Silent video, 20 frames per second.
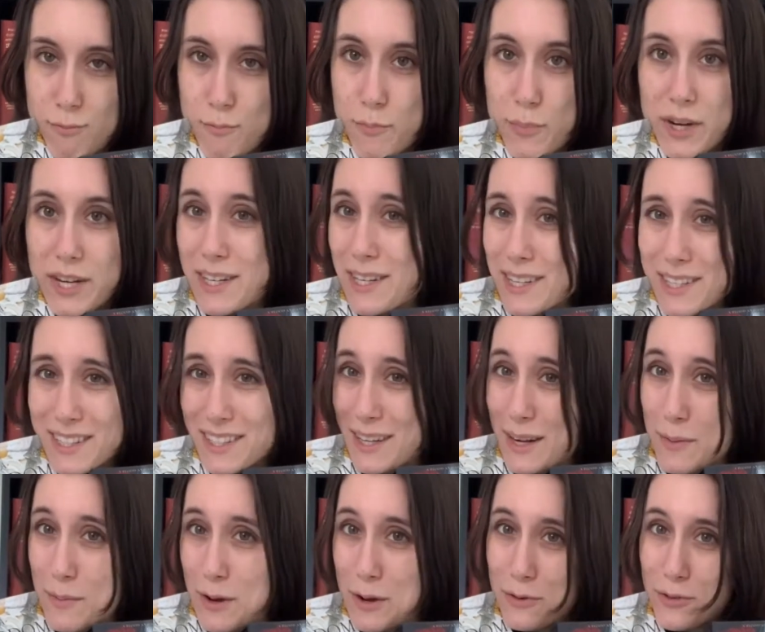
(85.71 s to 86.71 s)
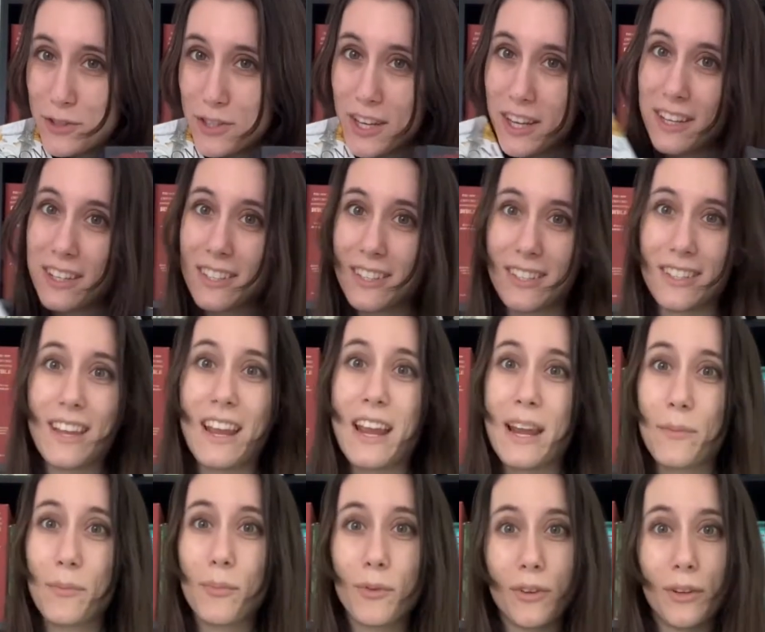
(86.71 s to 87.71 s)
But it doesn't come out yet.
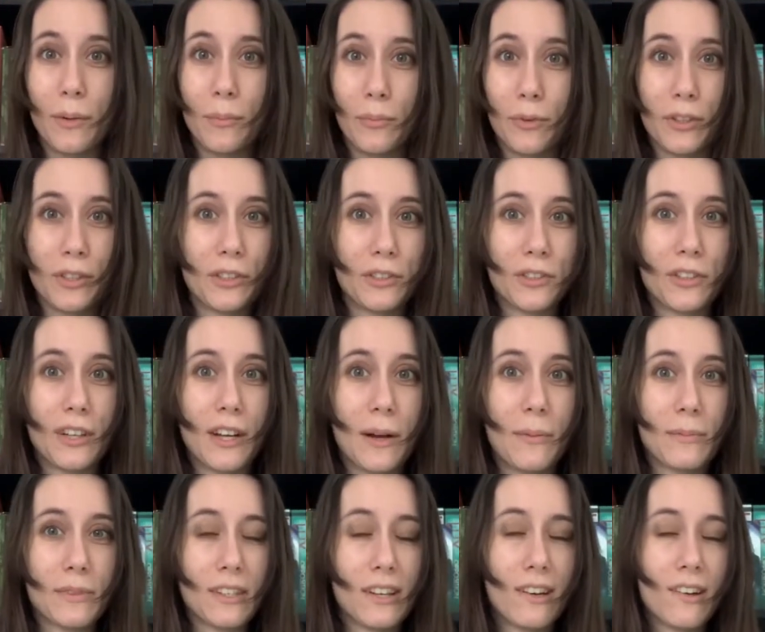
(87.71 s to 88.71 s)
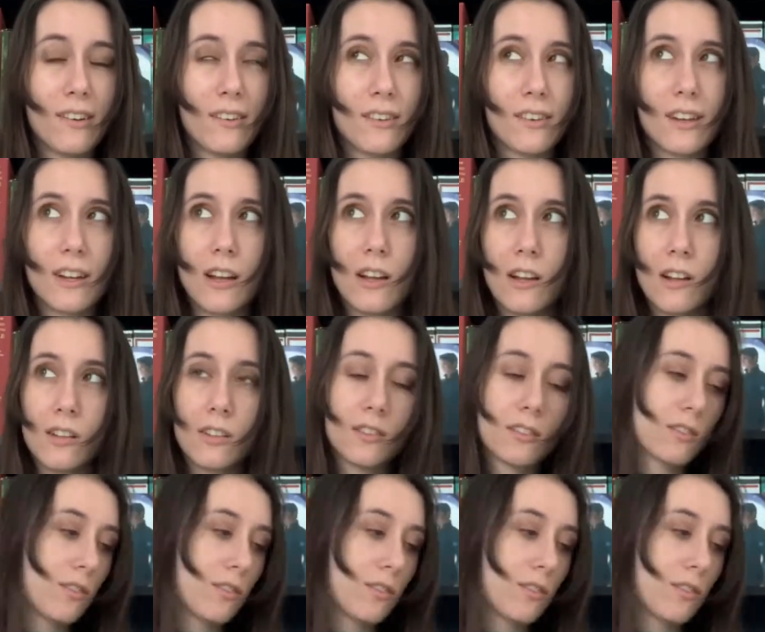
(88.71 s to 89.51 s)
April, I'm pretty sure, comes out. So